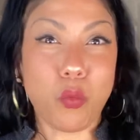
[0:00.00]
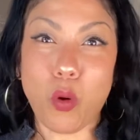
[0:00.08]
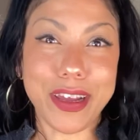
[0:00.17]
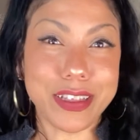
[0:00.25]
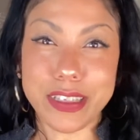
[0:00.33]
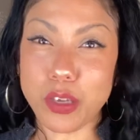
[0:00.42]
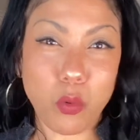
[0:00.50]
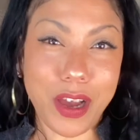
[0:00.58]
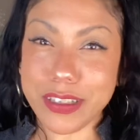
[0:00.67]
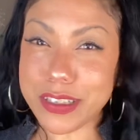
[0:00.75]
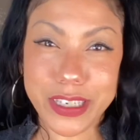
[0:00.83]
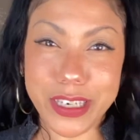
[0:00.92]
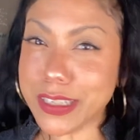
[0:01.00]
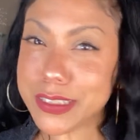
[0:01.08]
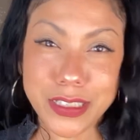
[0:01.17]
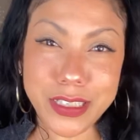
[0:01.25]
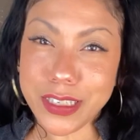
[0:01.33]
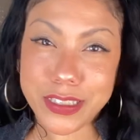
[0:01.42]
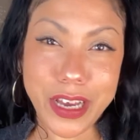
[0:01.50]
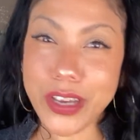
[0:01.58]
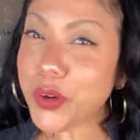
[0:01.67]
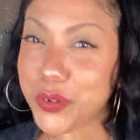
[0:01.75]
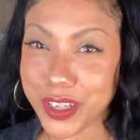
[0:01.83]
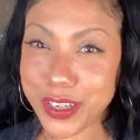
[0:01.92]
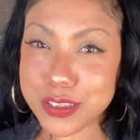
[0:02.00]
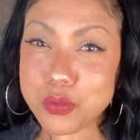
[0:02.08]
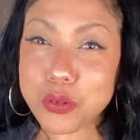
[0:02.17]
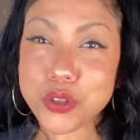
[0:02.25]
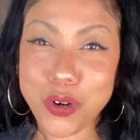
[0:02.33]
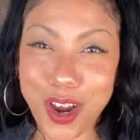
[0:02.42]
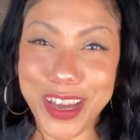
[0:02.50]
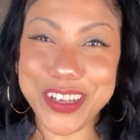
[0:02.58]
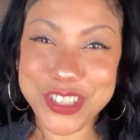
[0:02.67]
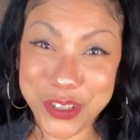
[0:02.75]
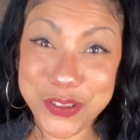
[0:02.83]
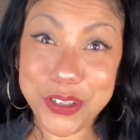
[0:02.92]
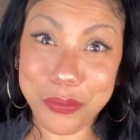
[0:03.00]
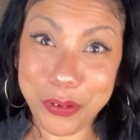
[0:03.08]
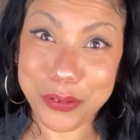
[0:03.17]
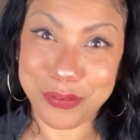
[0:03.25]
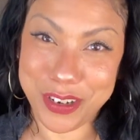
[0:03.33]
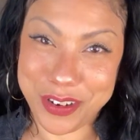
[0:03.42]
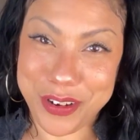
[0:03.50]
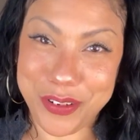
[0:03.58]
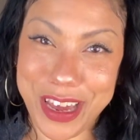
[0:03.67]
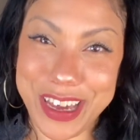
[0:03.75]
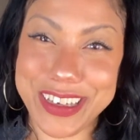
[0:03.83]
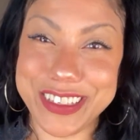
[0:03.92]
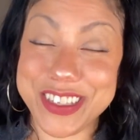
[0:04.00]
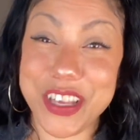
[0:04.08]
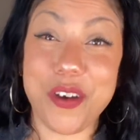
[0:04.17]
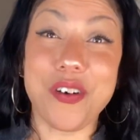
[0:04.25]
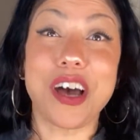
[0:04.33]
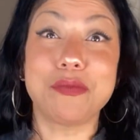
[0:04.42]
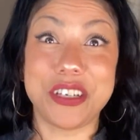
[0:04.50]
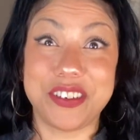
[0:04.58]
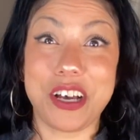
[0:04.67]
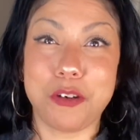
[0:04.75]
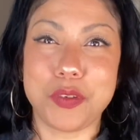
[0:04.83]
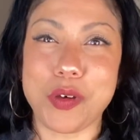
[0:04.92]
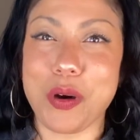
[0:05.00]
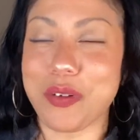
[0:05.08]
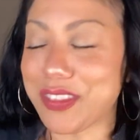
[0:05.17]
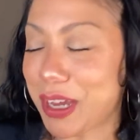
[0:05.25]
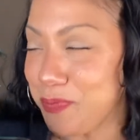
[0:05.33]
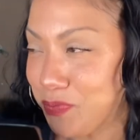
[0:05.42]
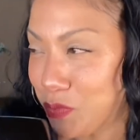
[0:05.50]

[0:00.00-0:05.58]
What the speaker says: wily coyotes will try and do to the Roadrunner, okay? And so I'm here to help you out with that.